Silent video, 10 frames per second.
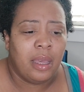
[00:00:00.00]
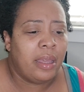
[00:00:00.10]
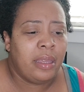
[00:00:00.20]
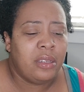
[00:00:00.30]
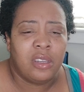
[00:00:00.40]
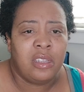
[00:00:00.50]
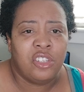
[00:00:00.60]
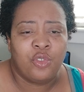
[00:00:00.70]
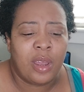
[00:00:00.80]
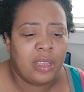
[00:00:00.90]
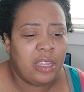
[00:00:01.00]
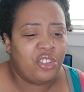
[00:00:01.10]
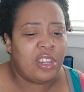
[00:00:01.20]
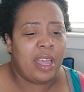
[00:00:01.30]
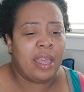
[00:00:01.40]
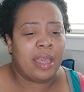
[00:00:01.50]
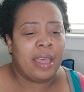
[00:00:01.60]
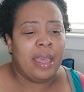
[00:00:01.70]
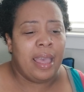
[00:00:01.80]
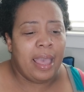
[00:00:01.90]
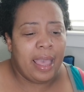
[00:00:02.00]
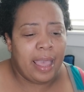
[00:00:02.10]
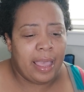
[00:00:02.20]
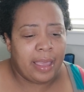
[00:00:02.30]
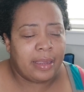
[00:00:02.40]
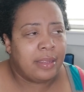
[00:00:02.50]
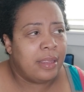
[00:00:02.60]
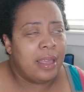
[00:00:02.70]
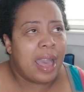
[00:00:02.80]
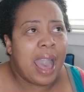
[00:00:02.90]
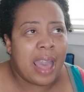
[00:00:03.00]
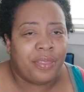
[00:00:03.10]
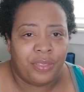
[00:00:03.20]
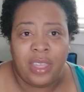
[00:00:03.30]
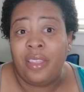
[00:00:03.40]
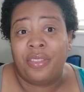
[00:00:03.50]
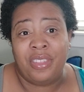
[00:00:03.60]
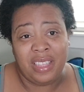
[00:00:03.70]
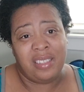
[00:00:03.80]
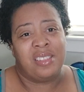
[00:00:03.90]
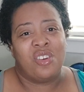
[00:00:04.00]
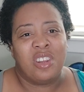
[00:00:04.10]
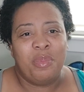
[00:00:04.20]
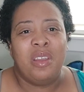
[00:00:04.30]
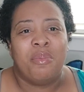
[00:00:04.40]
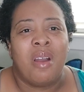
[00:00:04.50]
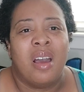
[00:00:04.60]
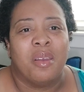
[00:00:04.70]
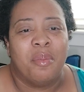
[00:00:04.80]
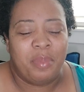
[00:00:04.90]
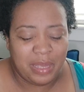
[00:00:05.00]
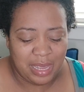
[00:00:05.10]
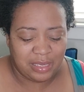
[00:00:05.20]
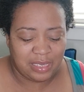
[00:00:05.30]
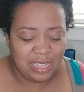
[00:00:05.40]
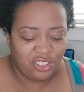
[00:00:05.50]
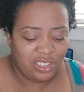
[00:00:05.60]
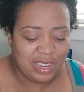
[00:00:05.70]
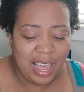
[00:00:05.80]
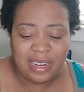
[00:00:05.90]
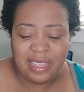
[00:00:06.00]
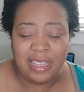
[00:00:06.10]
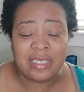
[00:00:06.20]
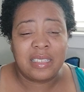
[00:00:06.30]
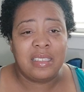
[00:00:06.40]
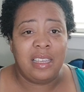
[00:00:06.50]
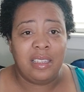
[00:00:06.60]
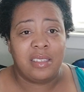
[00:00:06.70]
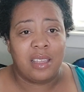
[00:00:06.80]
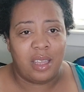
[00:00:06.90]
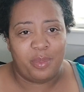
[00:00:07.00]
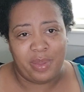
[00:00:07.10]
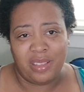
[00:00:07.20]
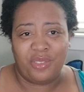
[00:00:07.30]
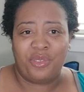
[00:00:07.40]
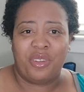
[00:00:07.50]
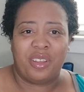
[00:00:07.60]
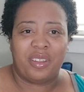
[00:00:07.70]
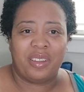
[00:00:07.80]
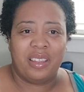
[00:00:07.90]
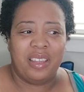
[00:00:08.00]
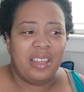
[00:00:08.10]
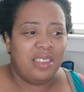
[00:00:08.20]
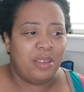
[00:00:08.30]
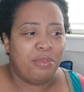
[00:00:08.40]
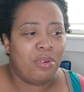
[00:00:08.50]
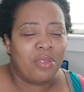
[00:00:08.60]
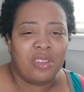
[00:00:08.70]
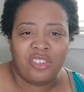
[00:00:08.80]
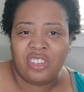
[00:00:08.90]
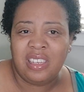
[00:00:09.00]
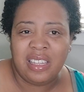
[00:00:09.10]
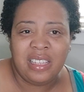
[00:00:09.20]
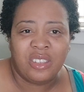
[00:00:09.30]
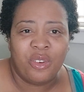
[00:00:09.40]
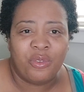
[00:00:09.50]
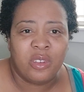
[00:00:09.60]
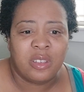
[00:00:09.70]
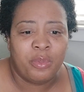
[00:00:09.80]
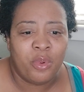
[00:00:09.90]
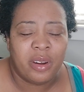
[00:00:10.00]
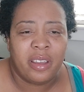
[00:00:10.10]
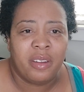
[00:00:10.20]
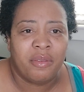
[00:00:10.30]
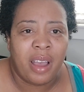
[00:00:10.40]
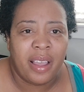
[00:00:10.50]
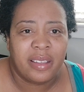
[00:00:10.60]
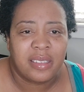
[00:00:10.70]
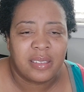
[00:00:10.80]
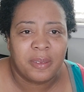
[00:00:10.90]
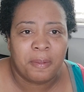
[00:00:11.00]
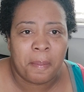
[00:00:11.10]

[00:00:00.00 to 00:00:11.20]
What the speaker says: And he's just trying to get shine. And I think this is going to be a problem because Jelani is Katina's best friend, the brother she leans on for support and advice.